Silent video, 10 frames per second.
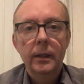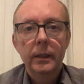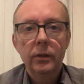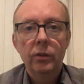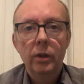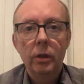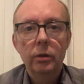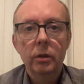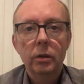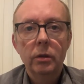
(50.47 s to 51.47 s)
And
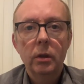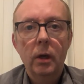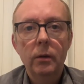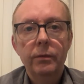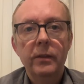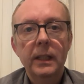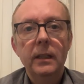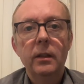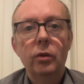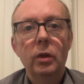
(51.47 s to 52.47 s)
so hopefully
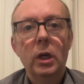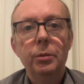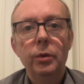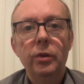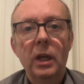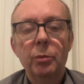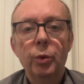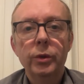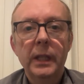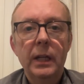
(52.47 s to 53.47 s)
this will help you sound
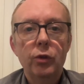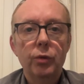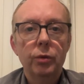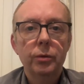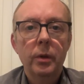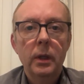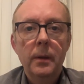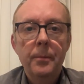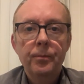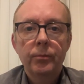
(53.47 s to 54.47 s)
more natural.
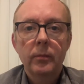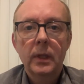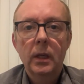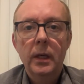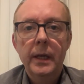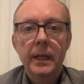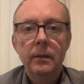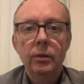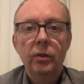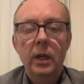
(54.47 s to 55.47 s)
It
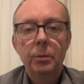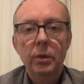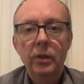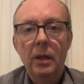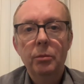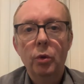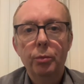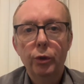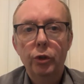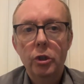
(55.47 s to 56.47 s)
will help you sound more
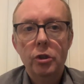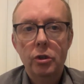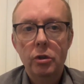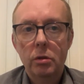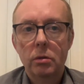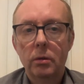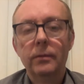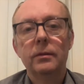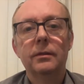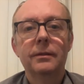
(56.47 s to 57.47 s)
British.
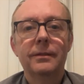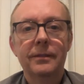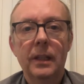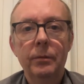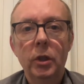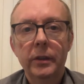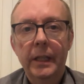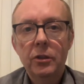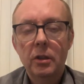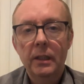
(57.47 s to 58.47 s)
I'm not
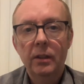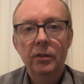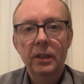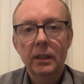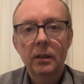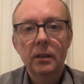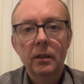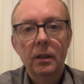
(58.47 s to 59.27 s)
nationalistic.